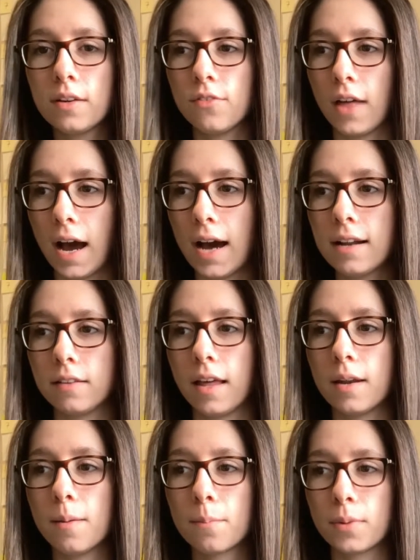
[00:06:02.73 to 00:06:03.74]
of that, and
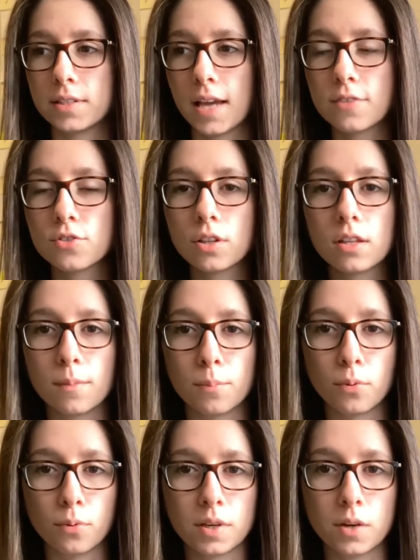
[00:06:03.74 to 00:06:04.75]
then potentially the
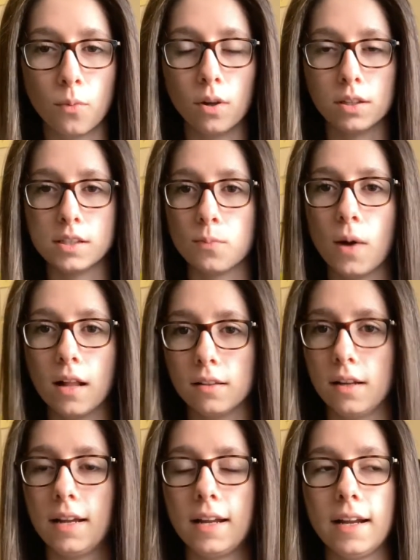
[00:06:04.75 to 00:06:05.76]
prequel as
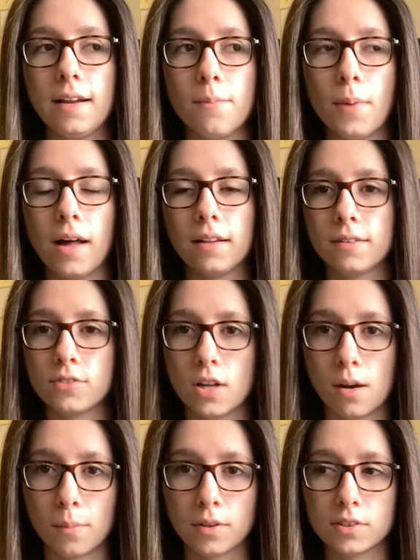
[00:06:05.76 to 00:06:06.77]
well, A Ballad of
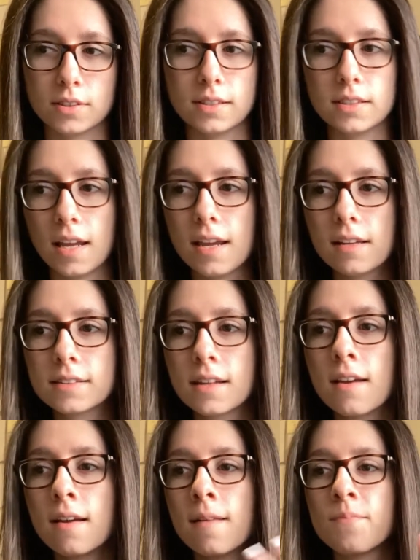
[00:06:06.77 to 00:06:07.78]
Songbirds and Snakes.
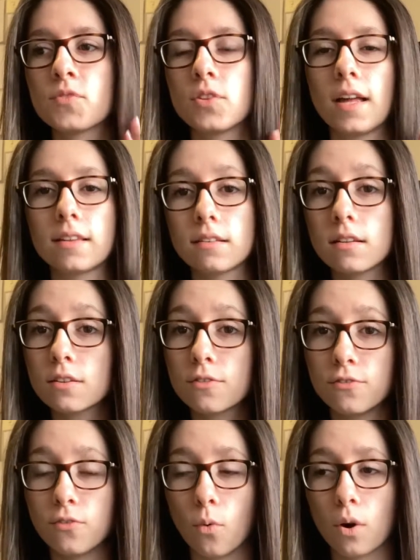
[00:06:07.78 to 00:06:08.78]
So that's another
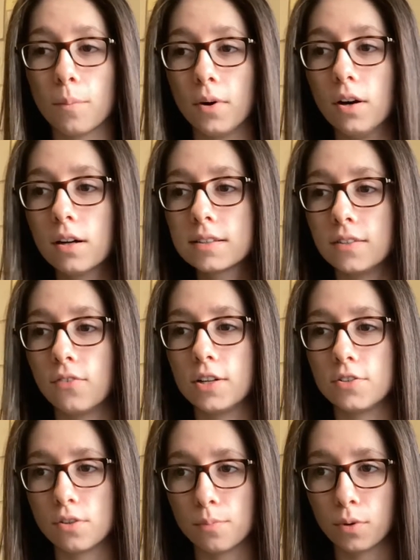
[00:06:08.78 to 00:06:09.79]
4 books if I
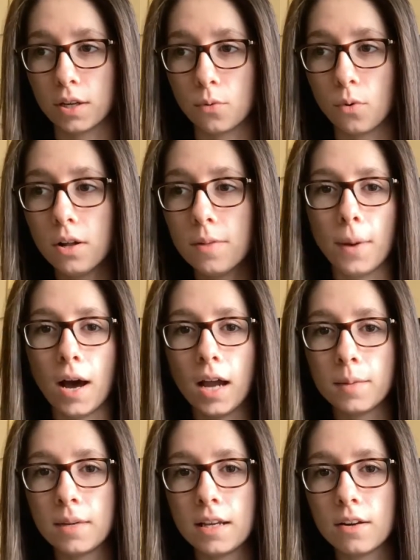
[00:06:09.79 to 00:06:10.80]
do the prequel.
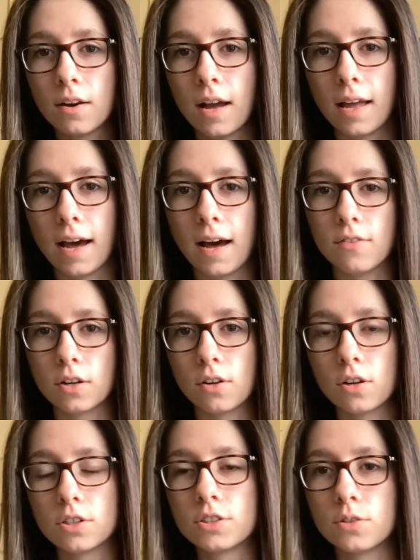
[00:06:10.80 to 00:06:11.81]
Behind me here I have A
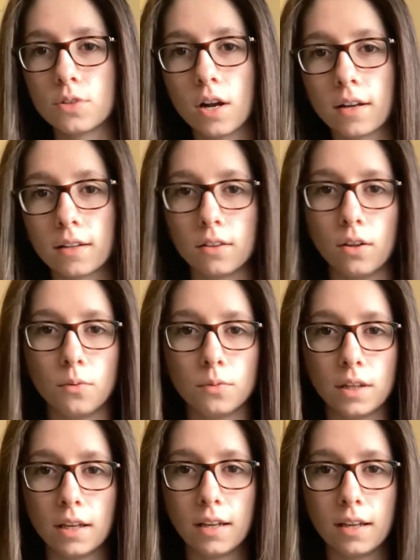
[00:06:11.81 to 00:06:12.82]
Curse So Dark and
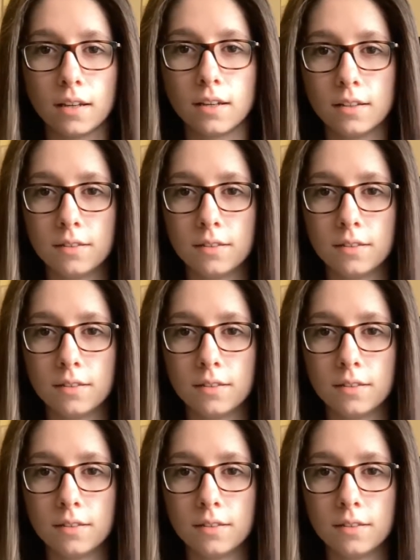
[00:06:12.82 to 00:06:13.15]
Lonely.